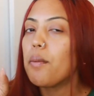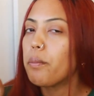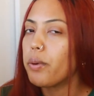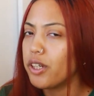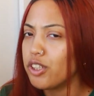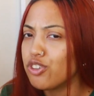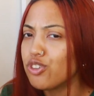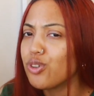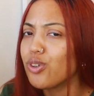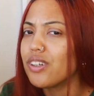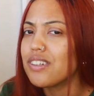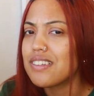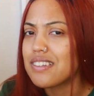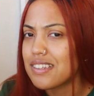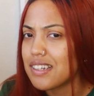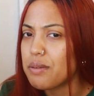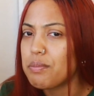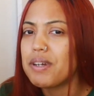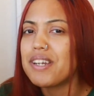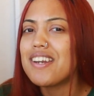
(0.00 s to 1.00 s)
Pretty sure it's
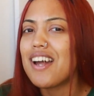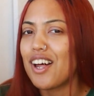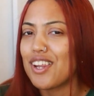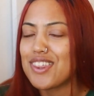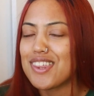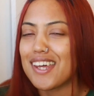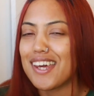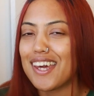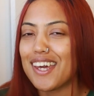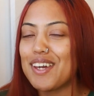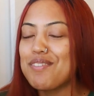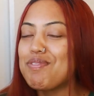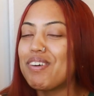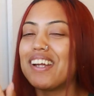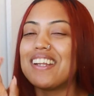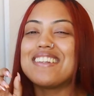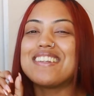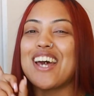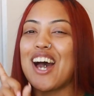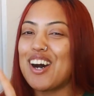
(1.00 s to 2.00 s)
gonna be nothing,
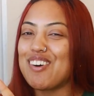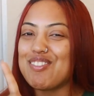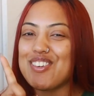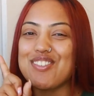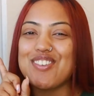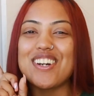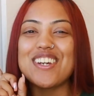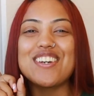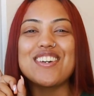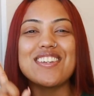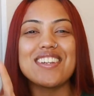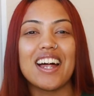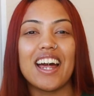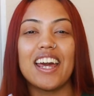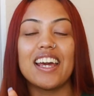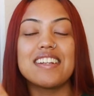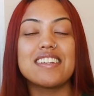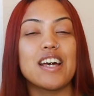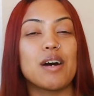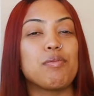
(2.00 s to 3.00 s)
but tell me what you
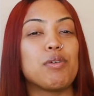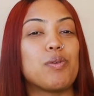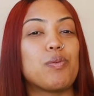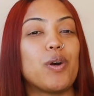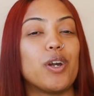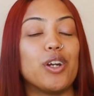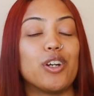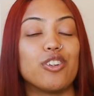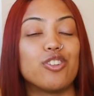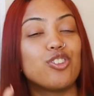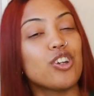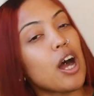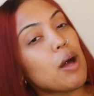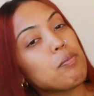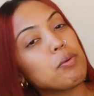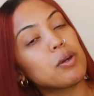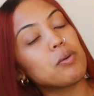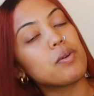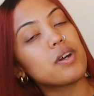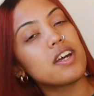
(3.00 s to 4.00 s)
like, tell me what you're
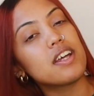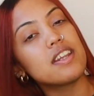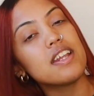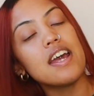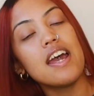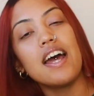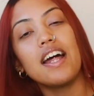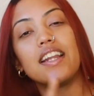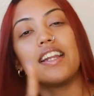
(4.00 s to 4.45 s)
shopping with.